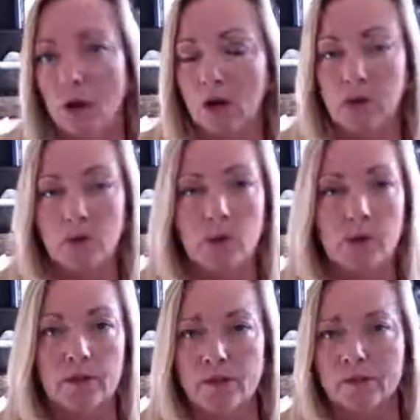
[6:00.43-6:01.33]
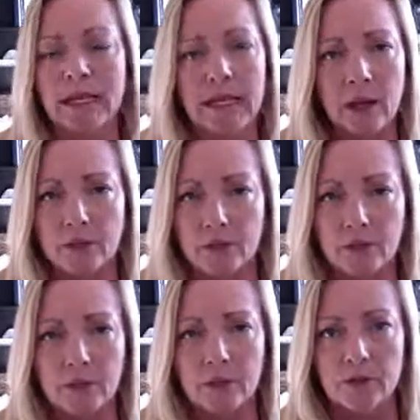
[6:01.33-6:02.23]
Entreport. There's many others
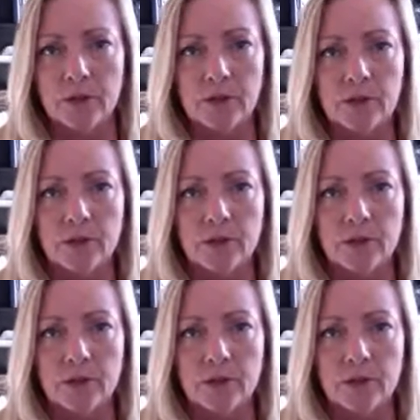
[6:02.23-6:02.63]
that are just as